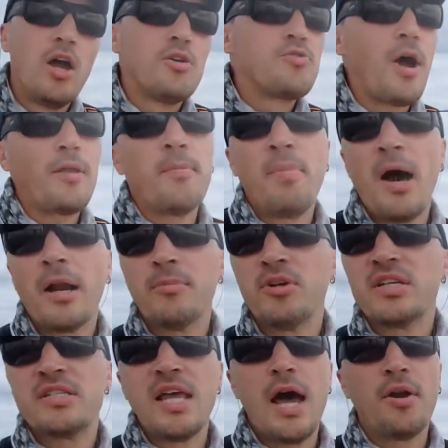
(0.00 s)
drop the bottom
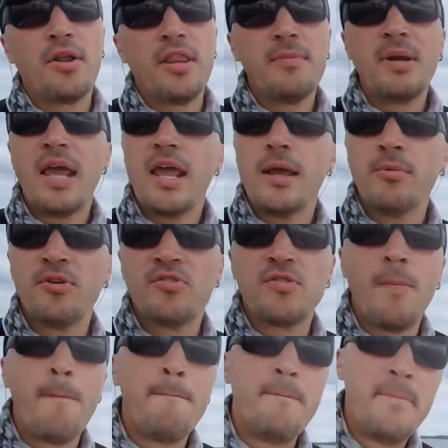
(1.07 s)
rigs down, and they've been hammering
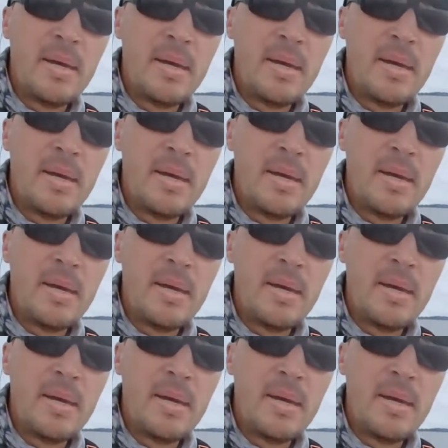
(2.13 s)
some